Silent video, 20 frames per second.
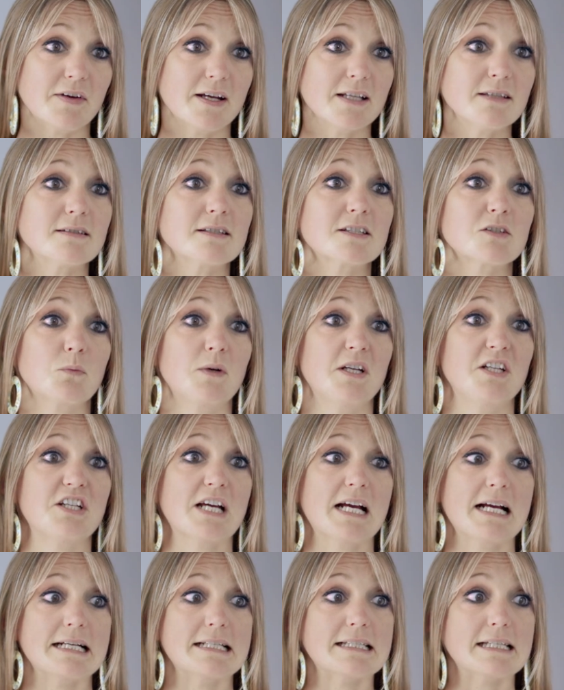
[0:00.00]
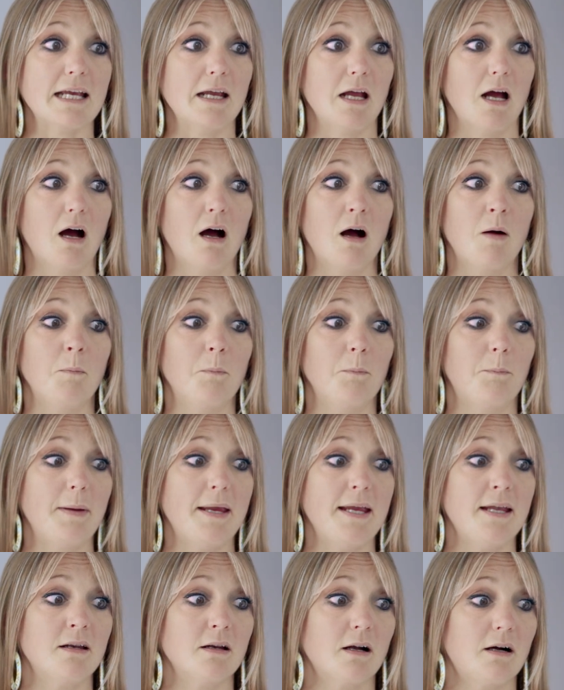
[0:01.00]
events, which has
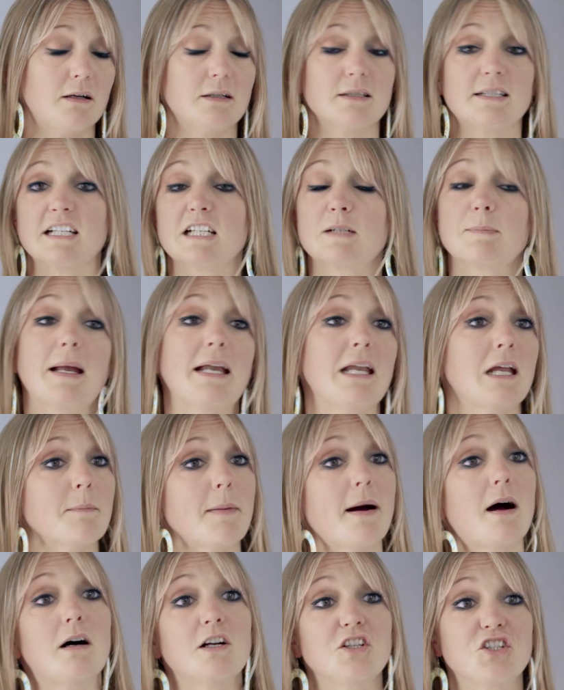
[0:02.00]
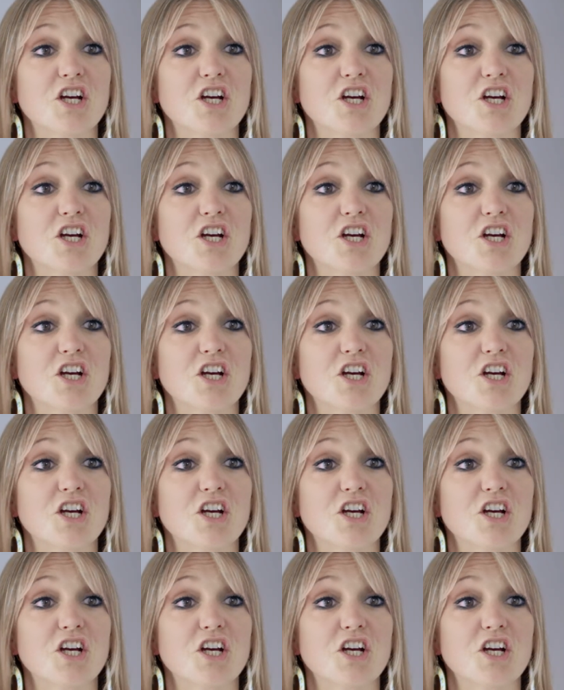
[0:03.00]
been us explaining about our